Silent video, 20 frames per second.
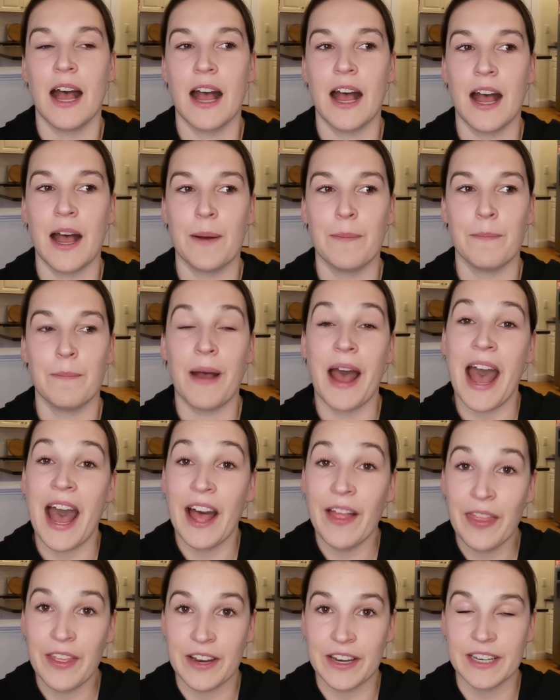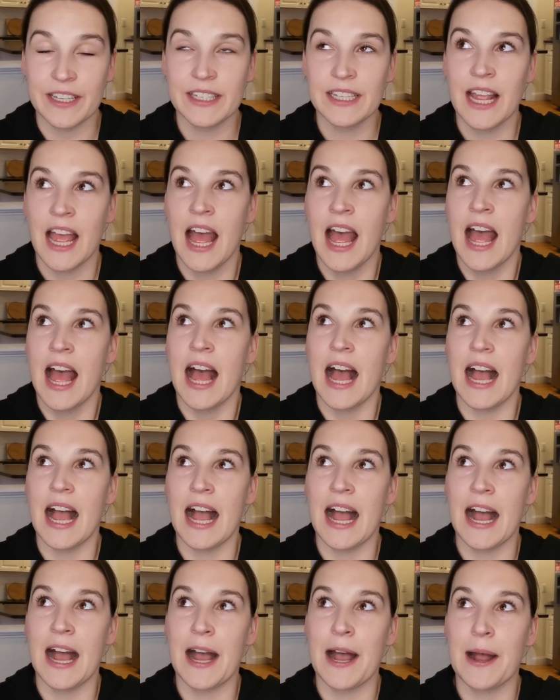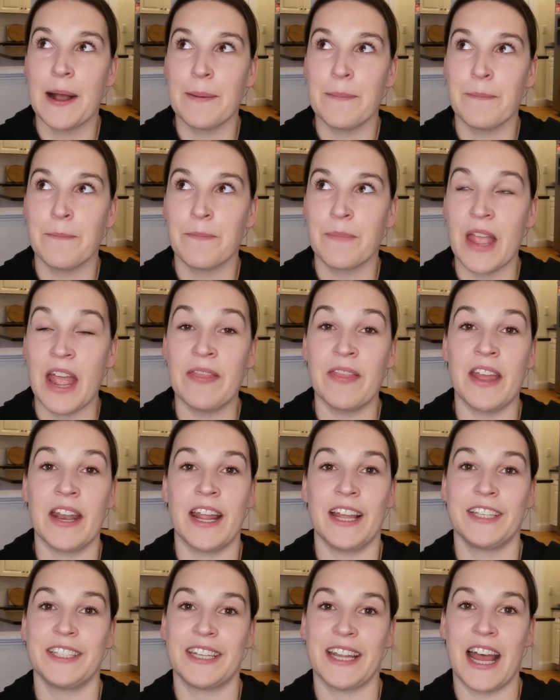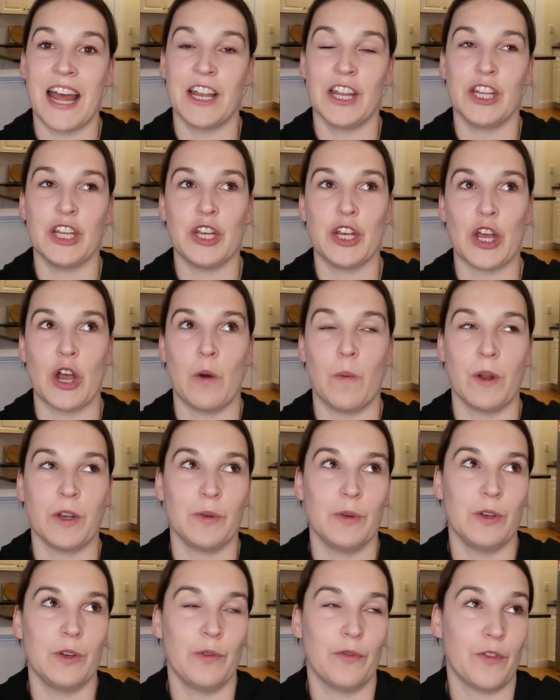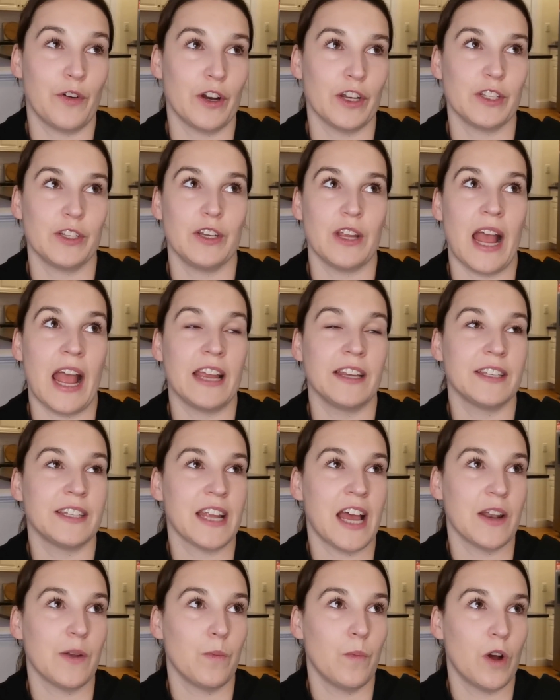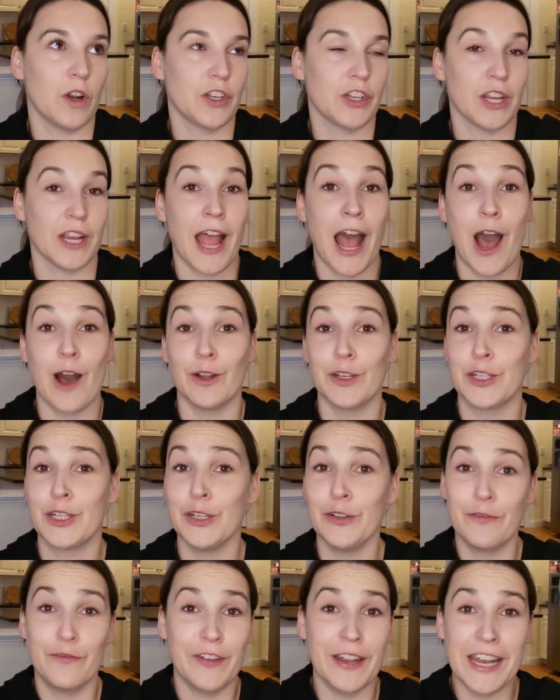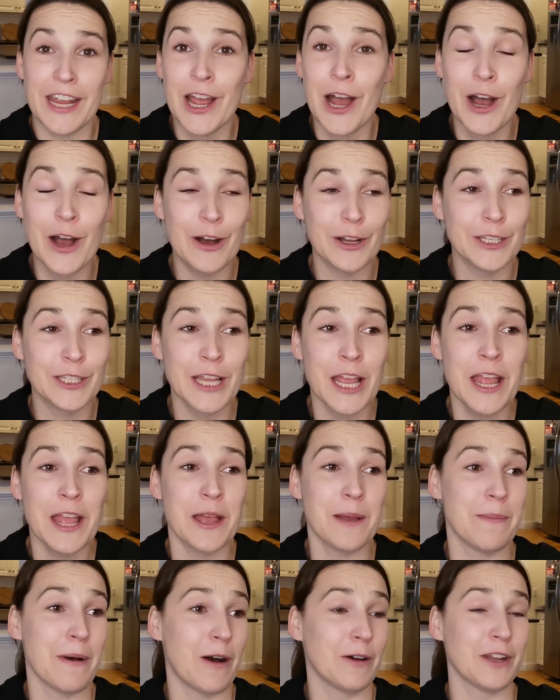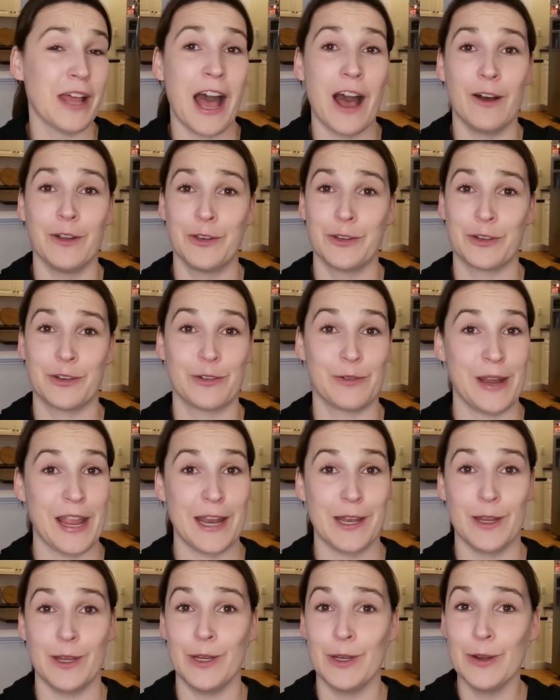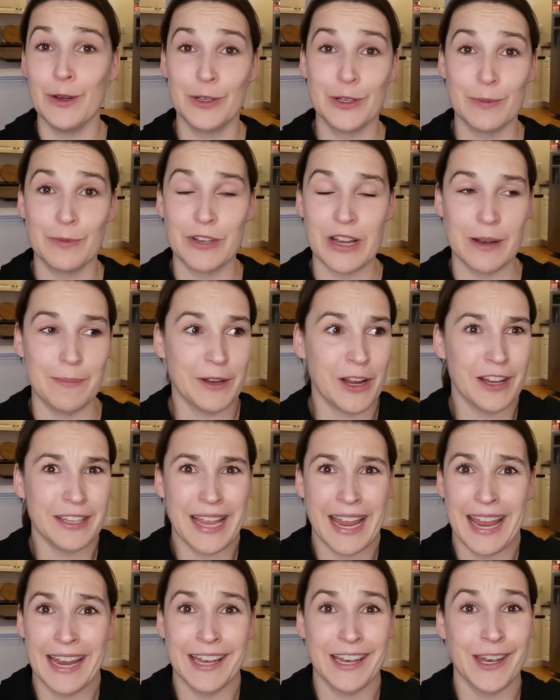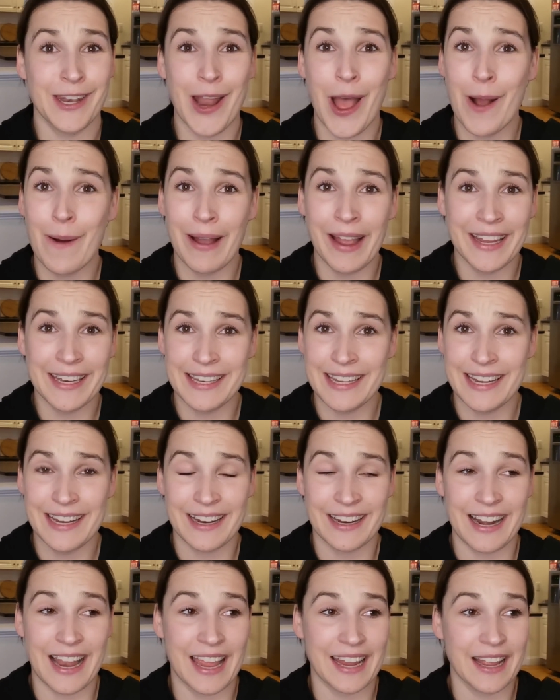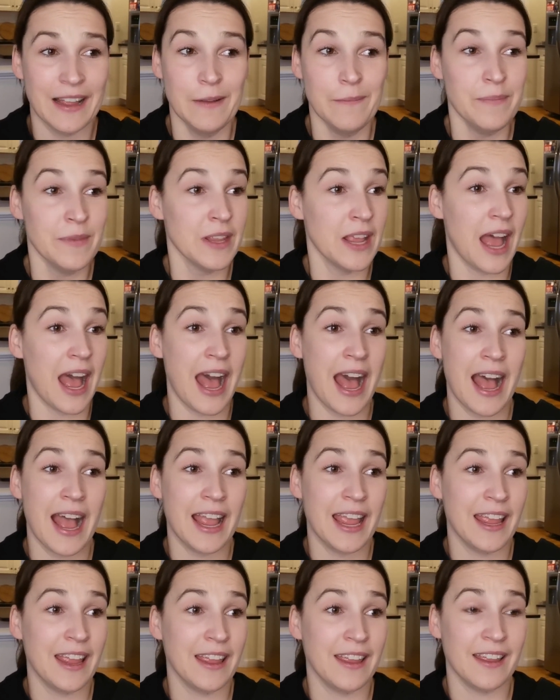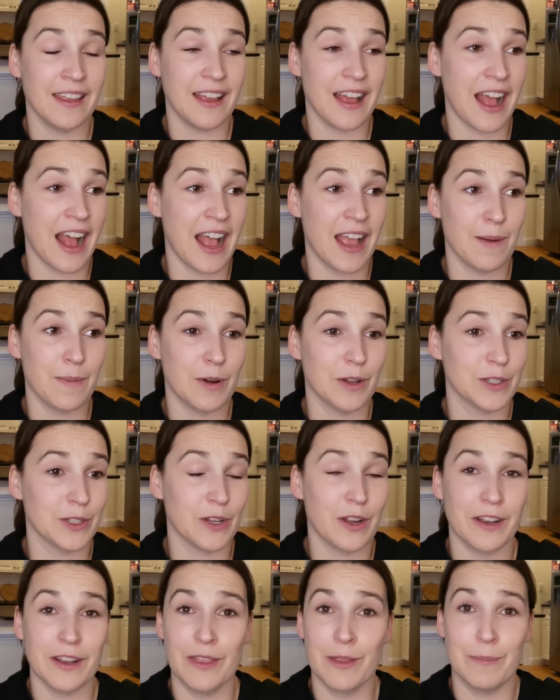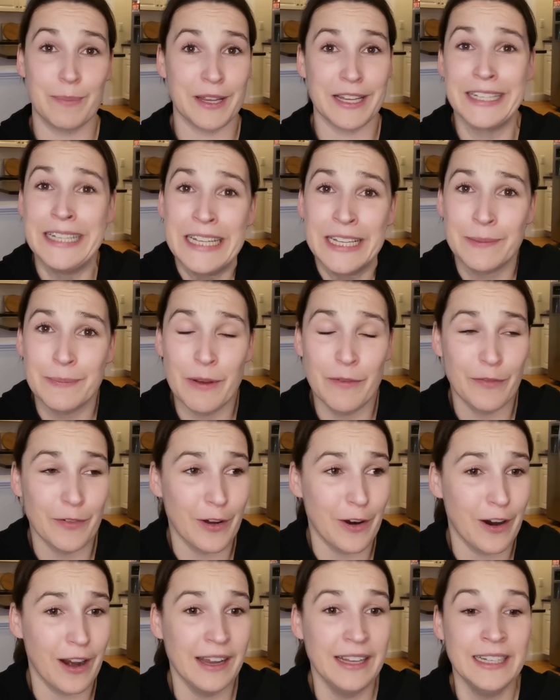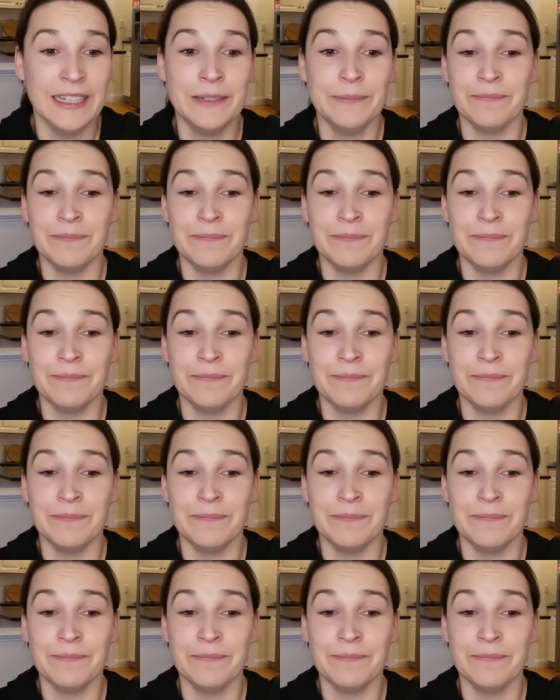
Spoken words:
others. And then I started, what do you do first? I started watching how-to videos about how to create a YouTube channel, because I had no idea. Like, I was not in the business before.